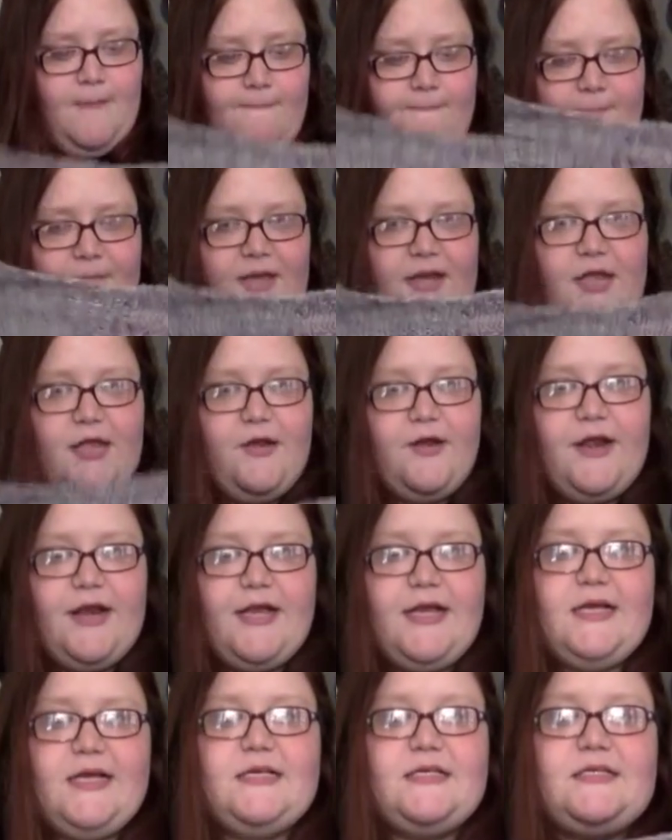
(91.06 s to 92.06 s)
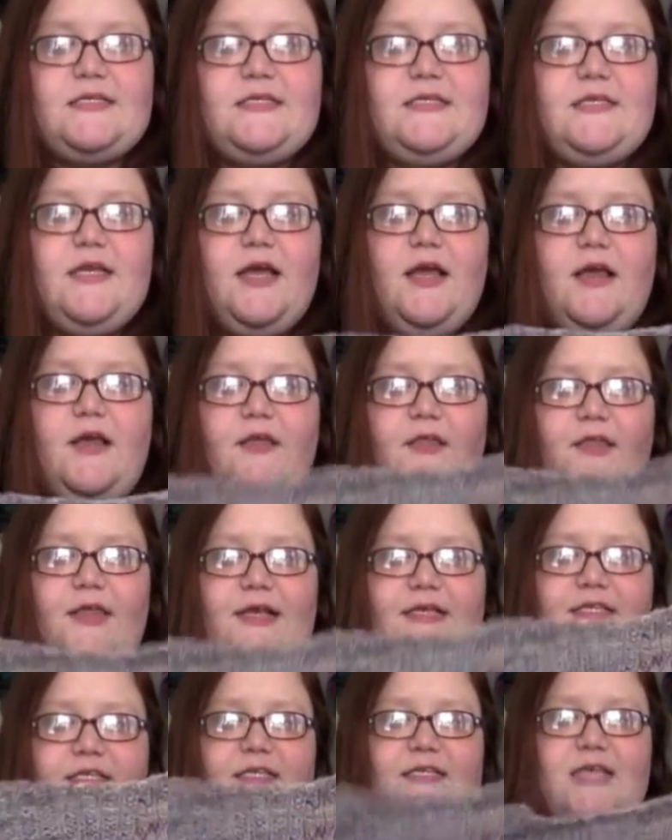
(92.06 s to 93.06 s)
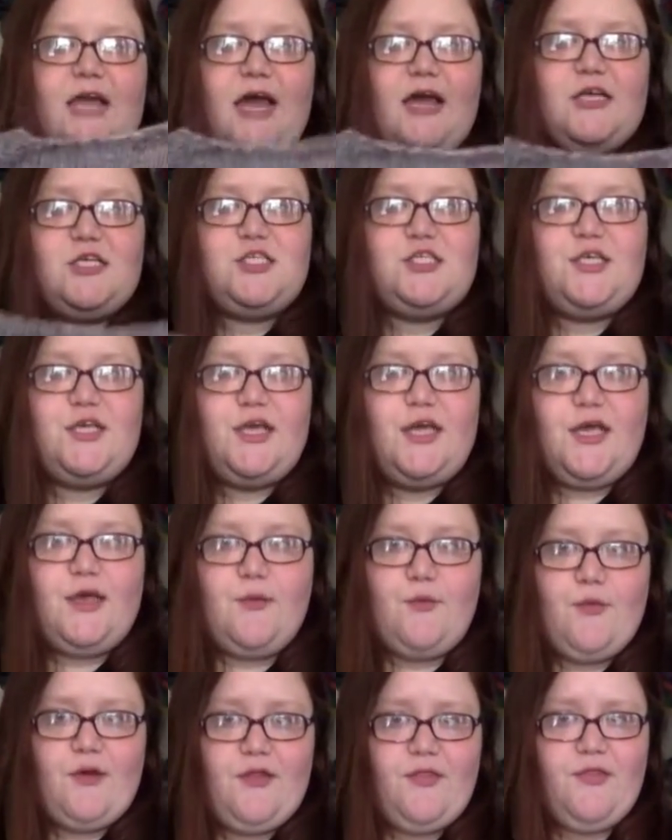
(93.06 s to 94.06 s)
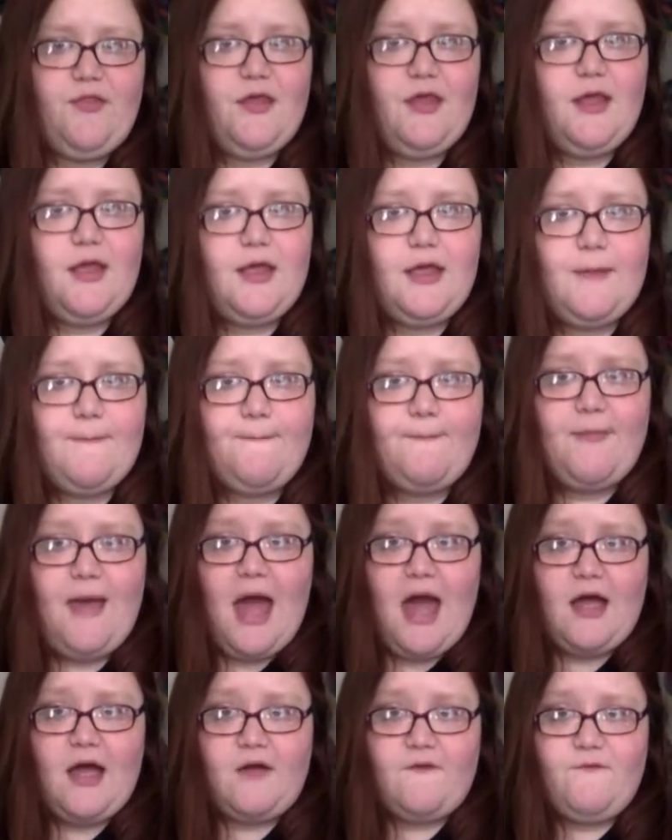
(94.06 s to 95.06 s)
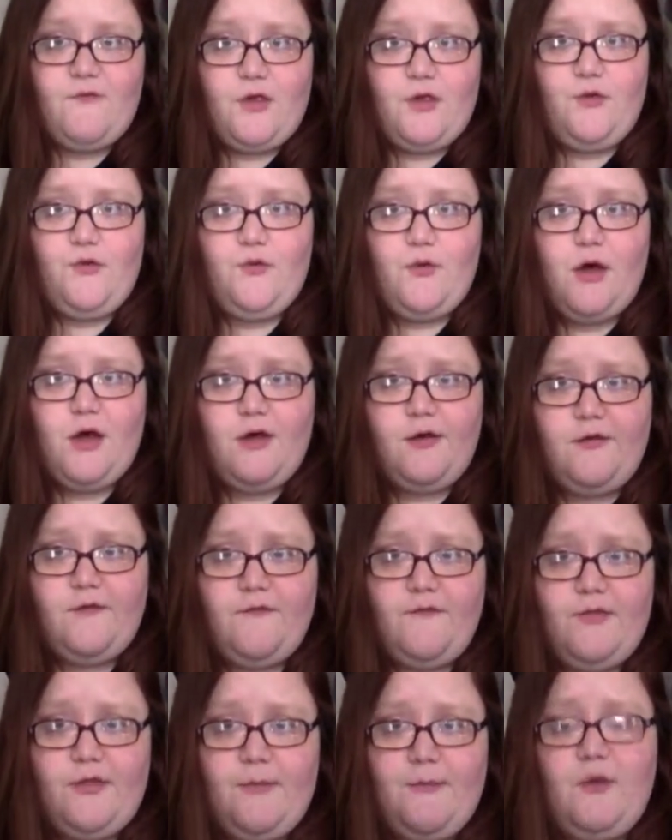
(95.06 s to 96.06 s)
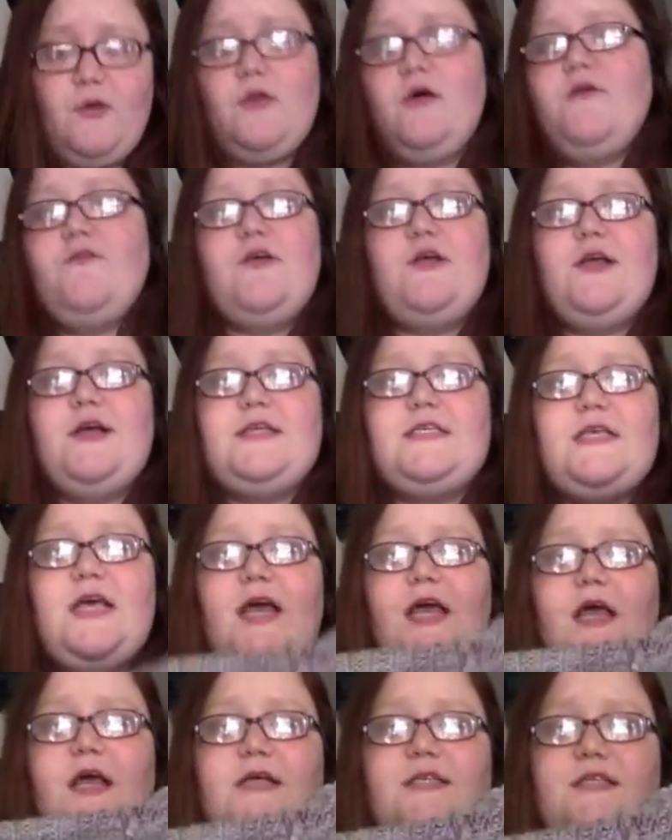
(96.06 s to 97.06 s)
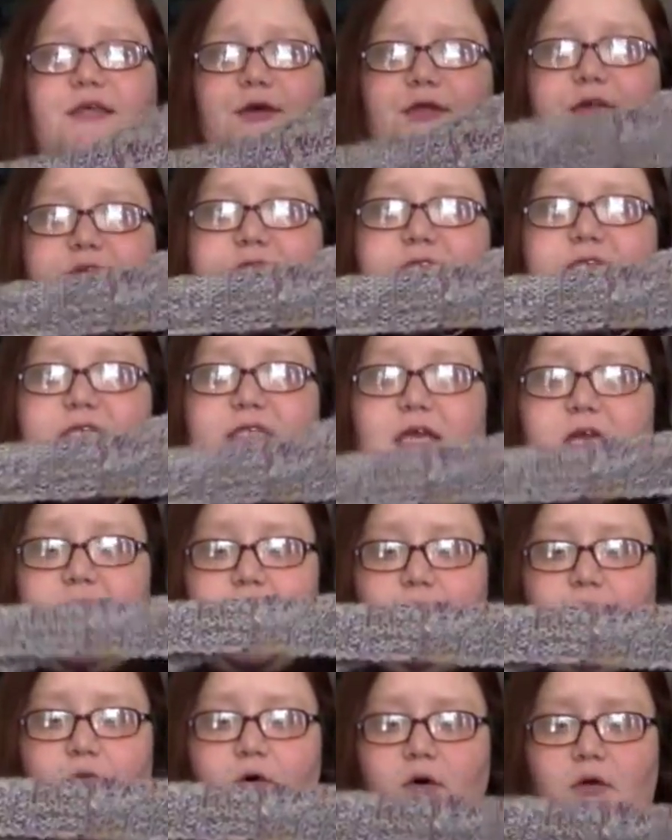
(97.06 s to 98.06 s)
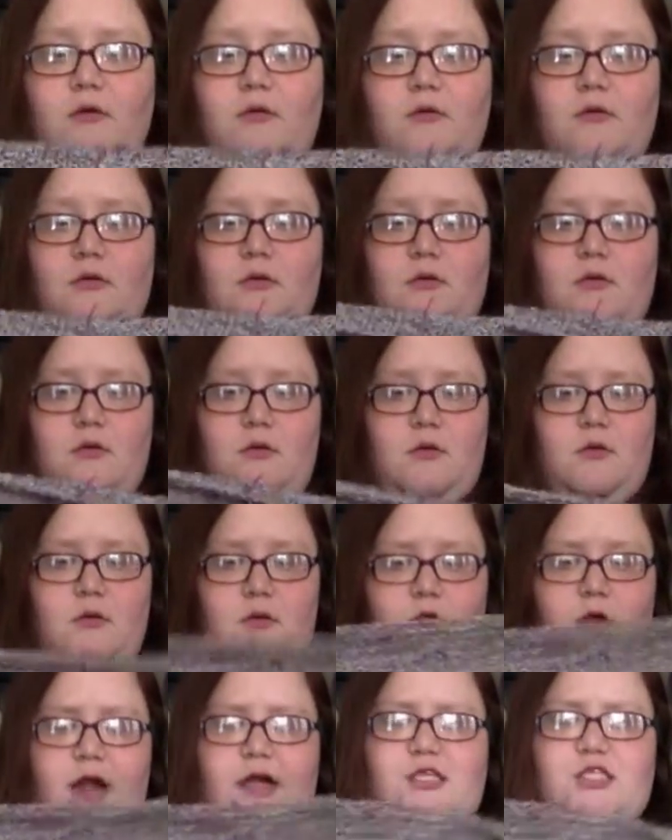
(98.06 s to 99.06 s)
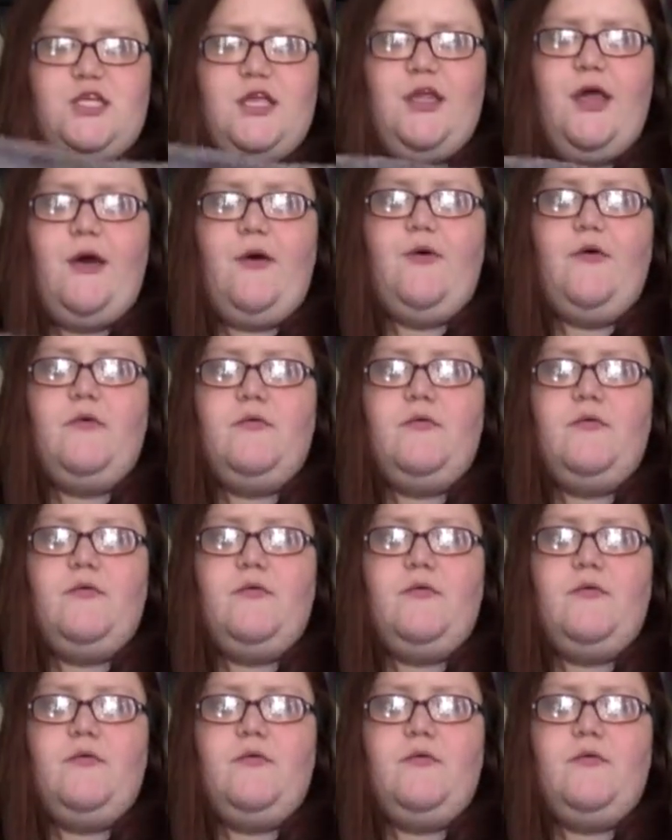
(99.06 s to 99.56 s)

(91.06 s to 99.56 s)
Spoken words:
But here it is. This is actually what the back view of the pullover looks like. So this is the keyhole. Or actually, no.